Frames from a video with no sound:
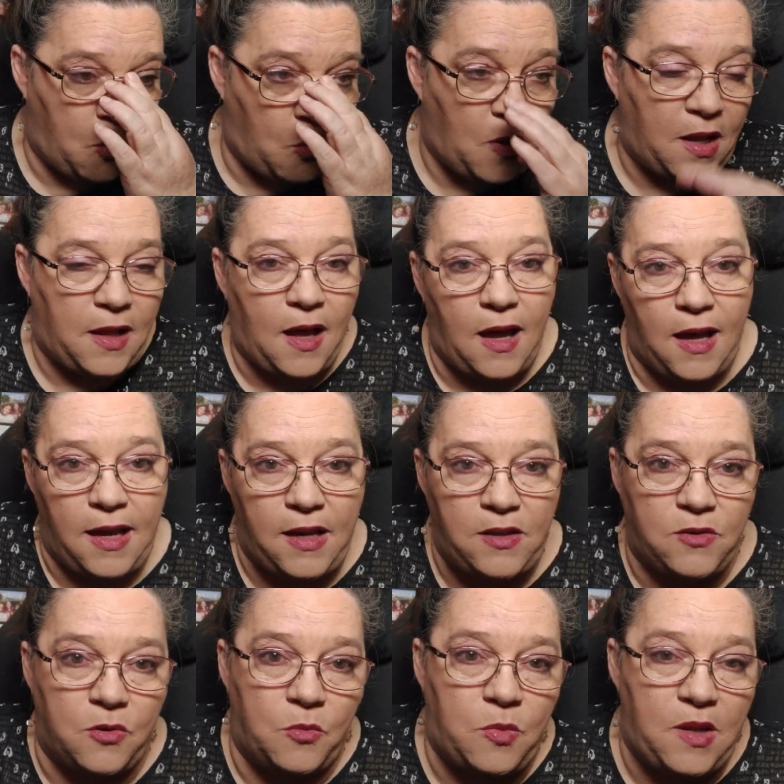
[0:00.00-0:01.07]
what
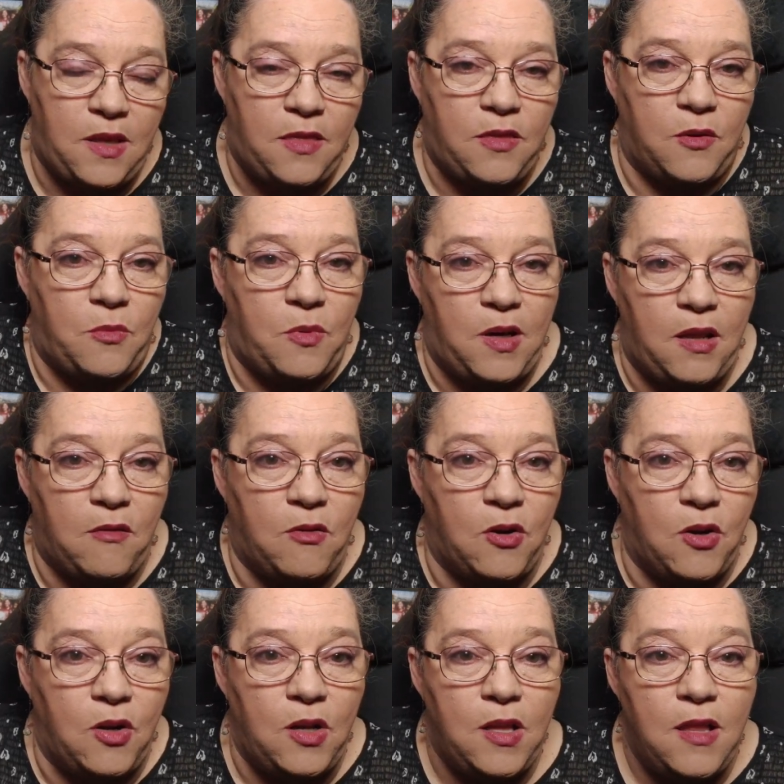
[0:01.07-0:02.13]
height or width or whatever,